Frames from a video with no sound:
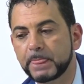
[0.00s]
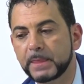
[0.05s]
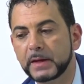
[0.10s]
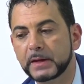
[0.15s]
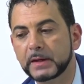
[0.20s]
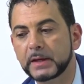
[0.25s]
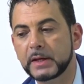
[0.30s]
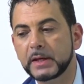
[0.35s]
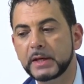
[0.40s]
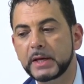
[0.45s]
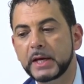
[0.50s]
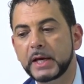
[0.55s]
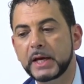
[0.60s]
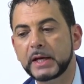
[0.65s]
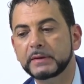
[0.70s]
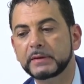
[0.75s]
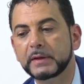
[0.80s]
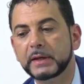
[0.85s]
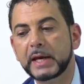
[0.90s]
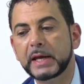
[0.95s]
okay,
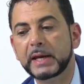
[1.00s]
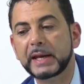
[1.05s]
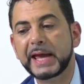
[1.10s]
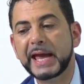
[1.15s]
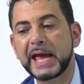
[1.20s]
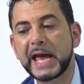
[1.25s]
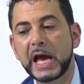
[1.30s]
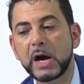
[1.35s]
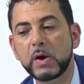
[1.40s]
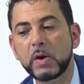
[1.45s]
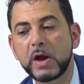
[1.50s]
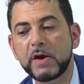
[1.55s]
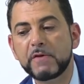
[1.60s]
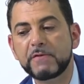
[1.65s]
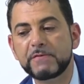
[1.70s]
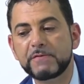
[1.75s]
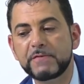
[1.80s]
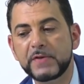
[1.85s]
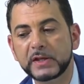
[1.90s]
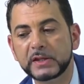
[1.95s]
indicating how
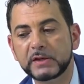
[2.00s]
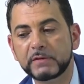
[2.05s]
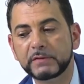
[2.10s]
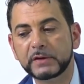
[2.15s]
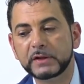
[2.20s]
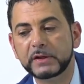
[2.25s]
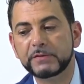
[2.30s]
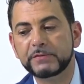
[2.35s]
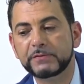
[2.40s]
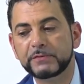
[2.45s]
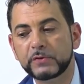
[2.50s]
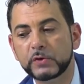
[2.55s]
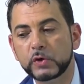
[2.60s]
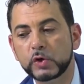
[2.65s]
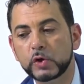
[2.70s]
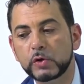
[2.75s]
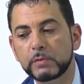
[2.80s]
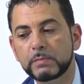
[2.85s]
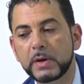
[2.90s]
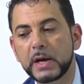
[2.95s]
effectively the
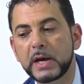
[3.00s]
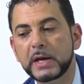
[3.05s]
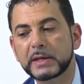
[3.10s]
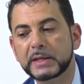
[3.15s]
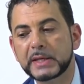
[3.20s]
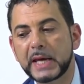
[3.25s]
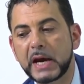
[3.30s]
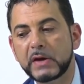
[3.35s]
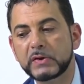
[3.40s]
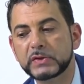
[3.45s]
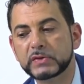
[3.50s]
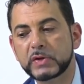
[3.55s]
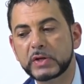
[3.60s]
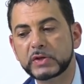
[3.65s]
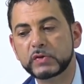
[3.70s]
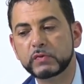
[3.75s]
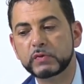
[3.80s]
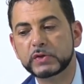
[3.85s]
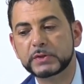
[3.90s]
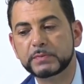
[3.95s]
firm current
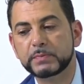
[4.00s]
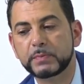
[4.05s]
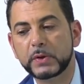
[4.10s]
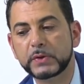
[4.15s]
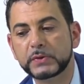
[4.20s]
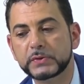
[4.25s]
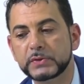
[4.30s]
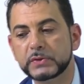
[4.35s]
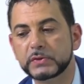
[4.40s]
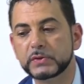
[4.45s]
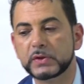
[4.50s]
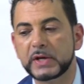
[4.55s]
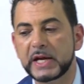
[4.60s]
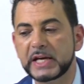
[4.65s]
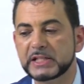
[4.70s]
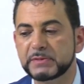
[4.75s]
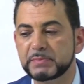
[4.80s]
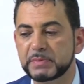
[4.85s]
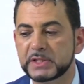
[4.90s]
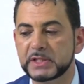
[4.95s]
strategy responds to
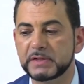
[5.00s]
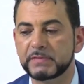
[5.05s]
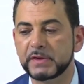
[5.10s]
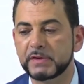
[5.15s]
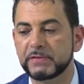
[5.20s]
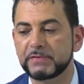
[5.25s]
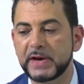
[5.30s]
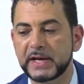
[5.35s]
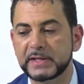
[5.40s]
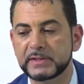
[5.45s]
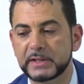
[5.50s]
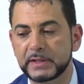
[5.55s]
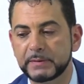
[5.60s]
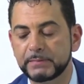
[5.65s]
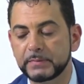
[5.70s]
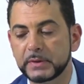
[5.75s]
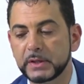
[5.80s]
that specific factor.